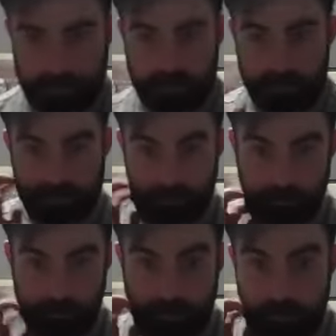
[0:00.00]
So remember,
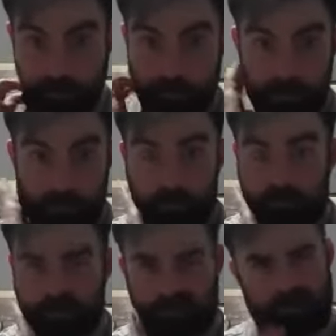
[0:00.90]
I'm going to
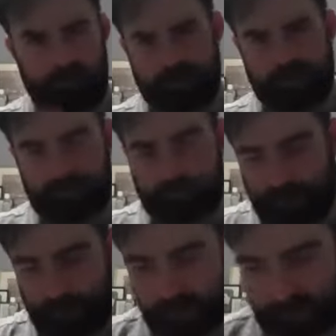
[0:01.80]
switch that rotation plank
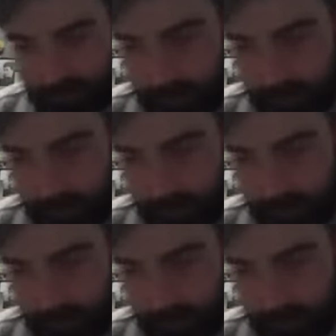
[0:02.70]
actually.